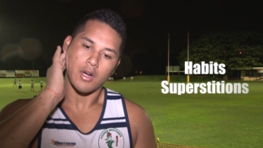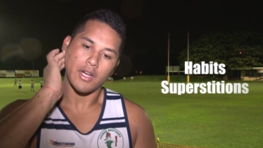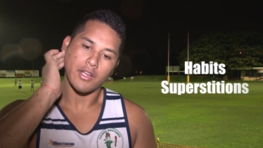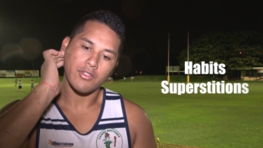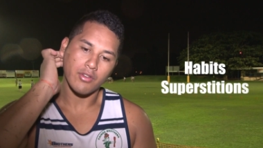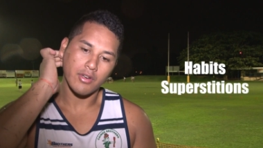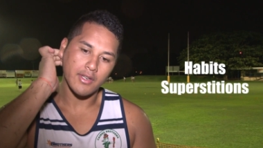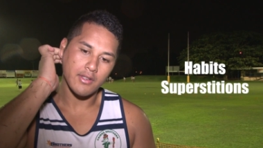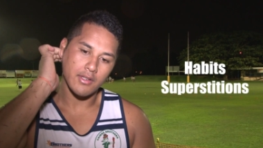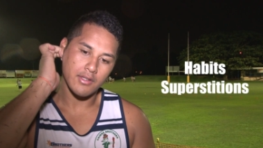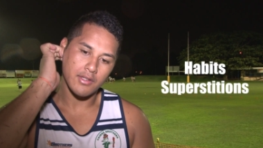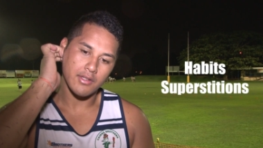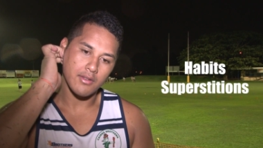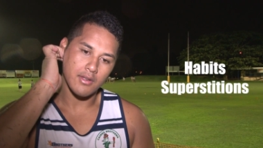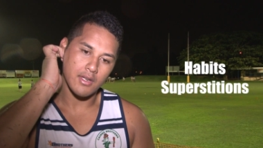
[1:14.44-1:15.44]
I try
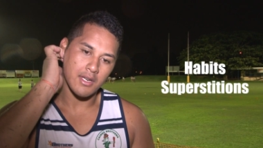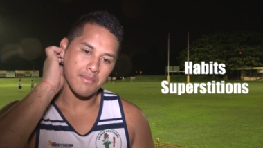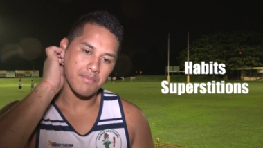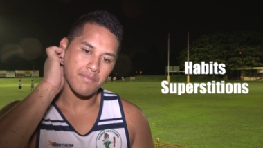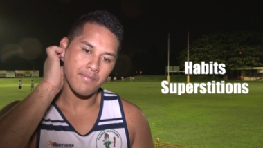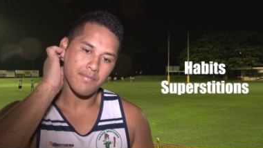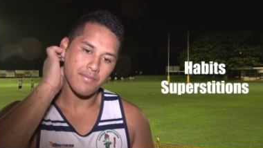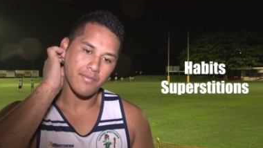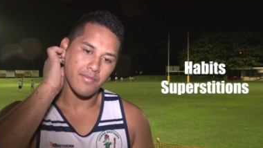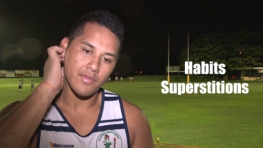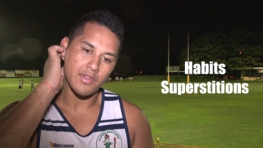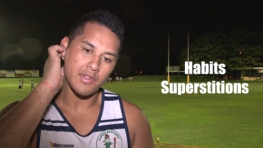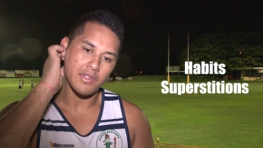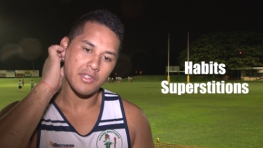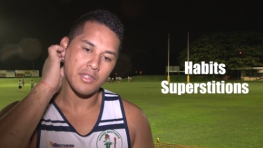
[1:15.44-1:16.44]
not to um,
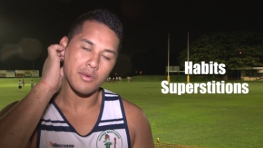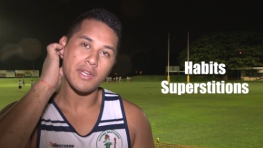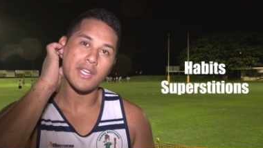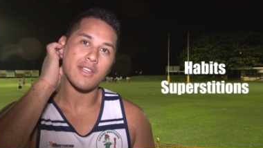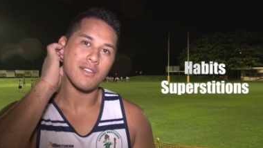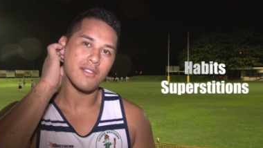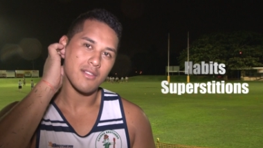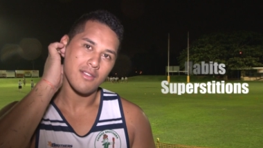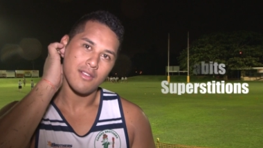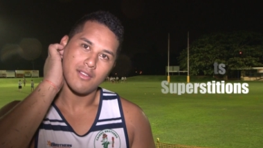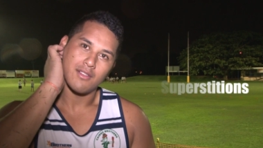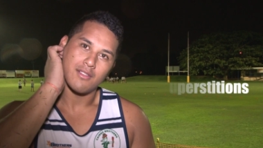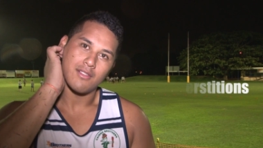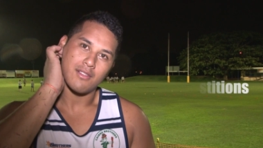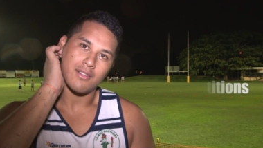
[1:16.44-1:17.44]
to eat
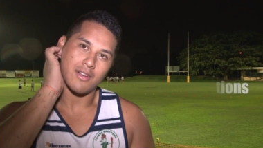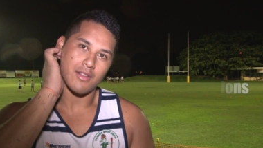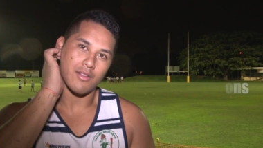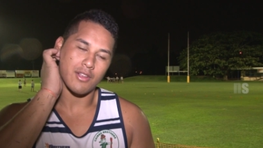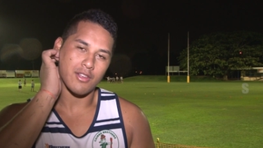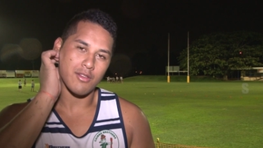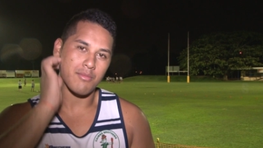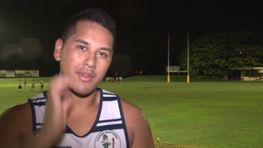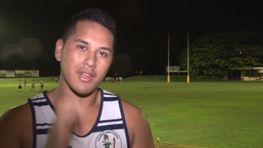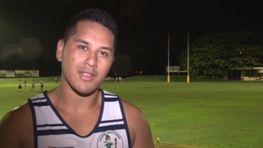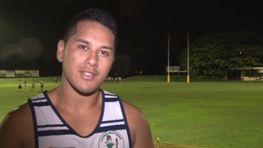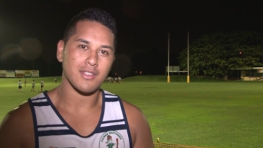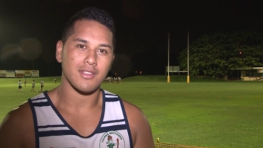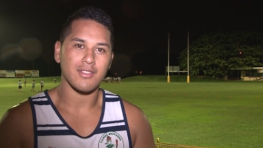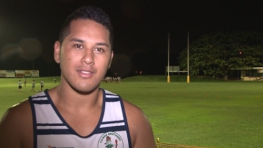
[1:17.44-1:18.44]
Otherwise, it
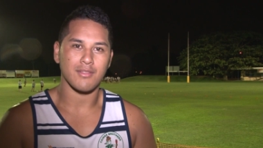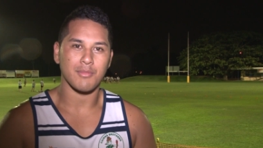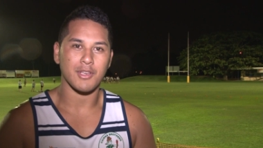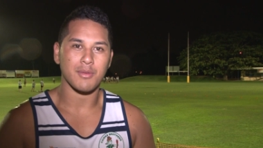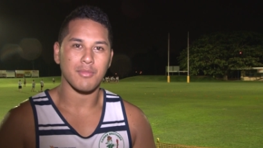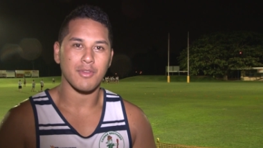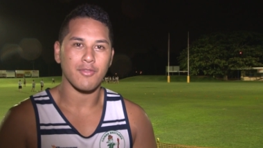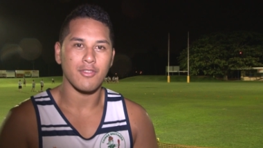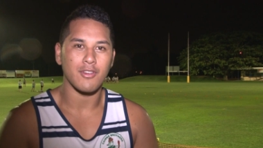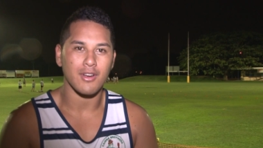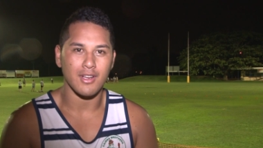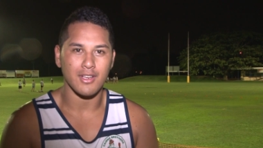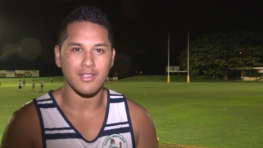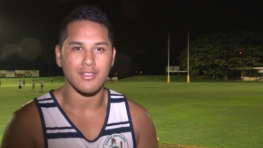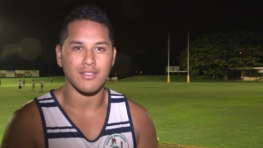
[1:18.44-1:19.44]
makes makes me full. I
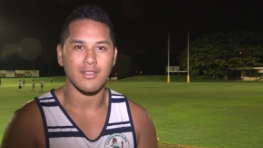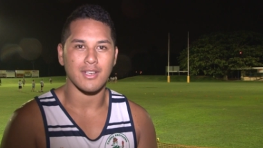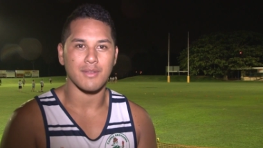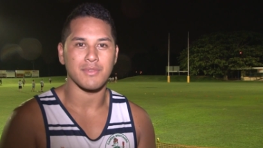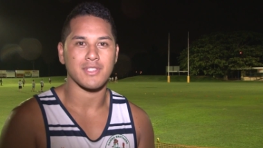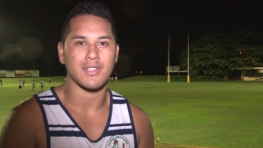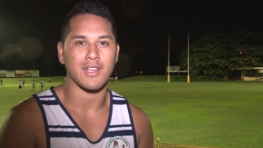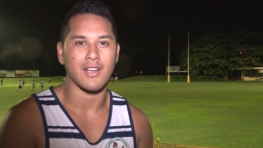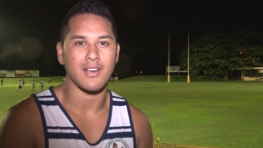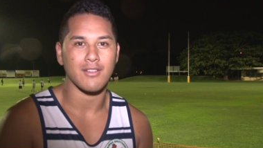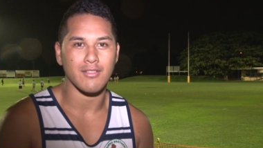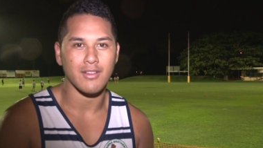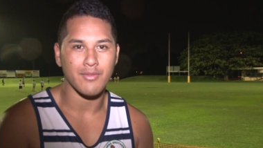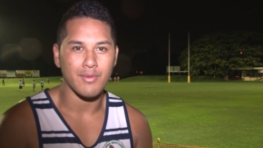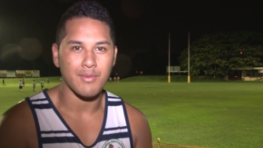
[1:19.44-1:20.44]
like to um, stay
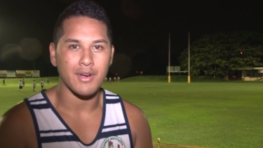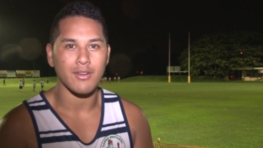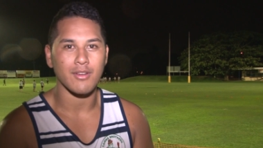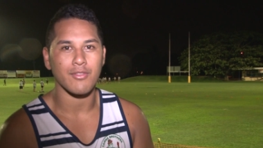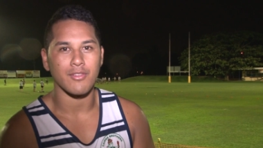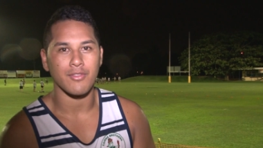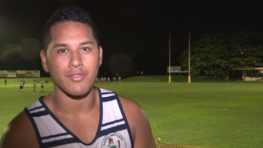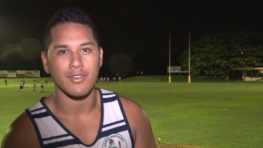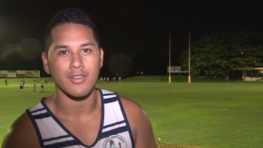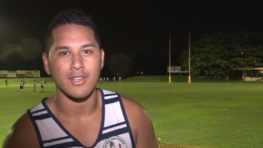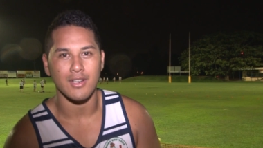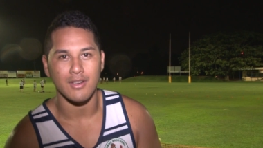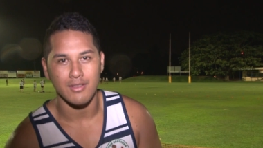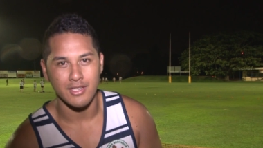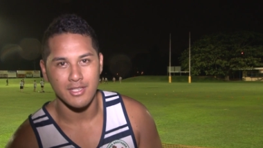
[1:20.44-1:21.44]
hungry. If I'm hungry for food,
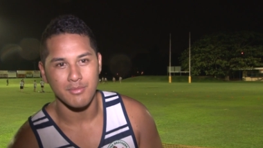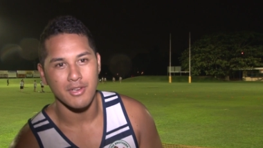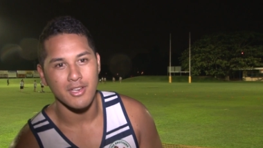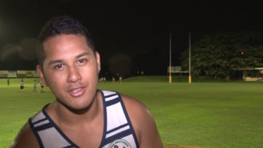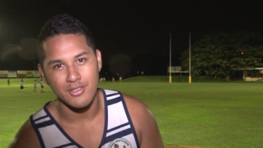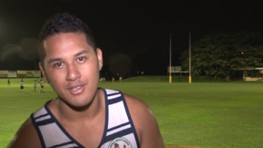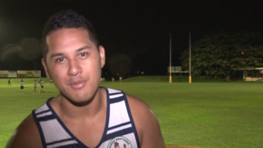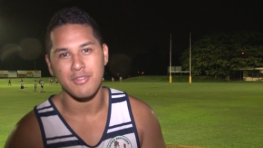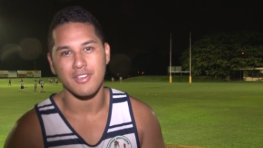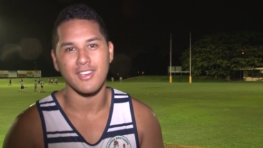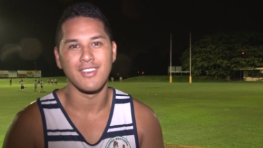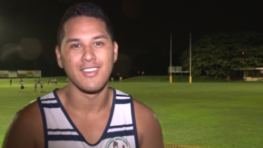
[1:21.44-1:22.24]
then I want to smash anybody.